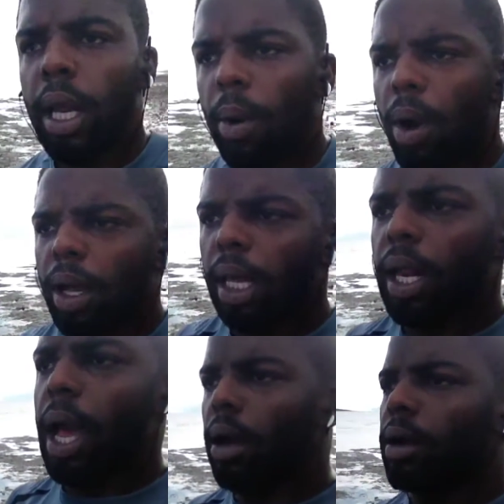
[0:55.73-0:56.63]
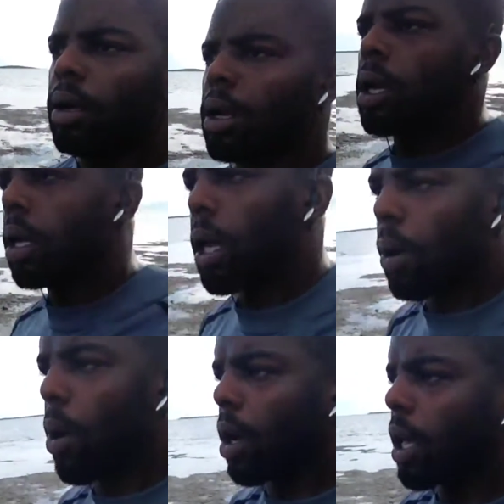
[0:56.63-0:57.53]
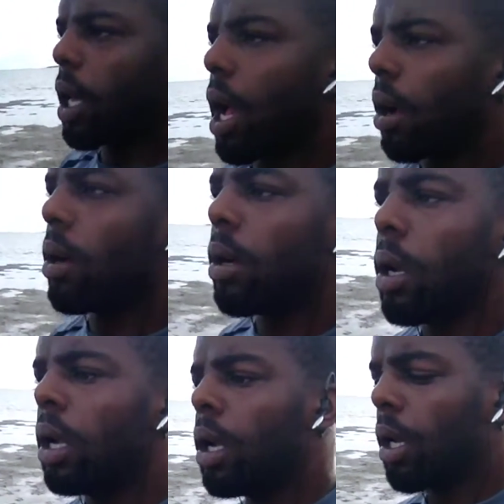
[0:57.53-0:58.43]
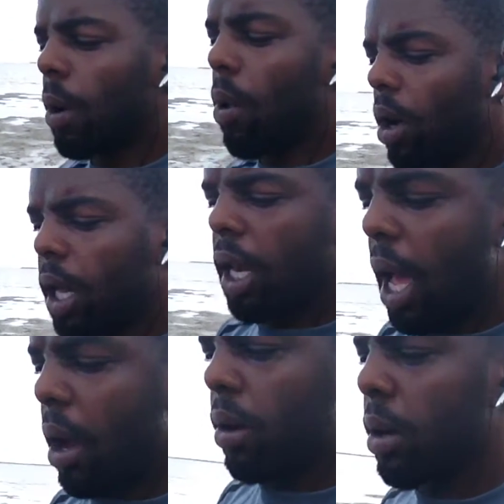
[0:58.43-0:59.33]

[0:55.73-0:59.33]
Now walk it out. Now walk it out. Now walk it out.